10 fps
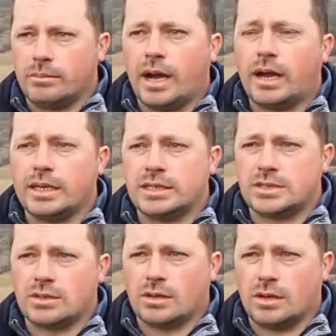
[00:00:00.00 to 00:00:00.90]
Marl
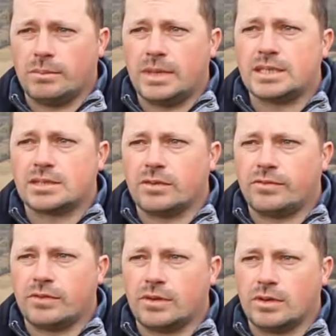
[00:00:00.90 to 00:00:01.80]
it's a mix of
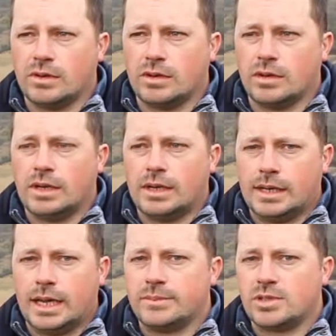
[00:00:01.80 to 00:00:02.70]
uh,
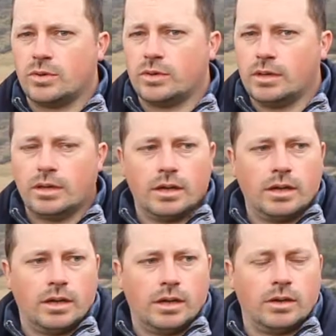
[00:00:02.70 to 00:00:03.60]
limestone
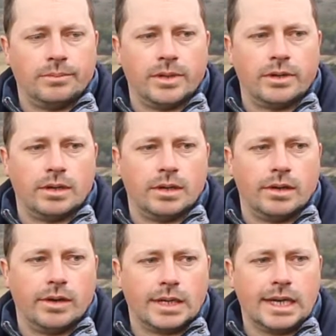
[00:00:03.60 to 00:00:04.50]
and
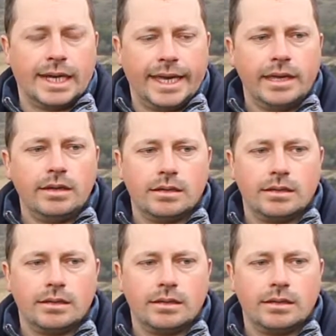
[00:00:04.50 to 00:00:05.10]
uh, clay,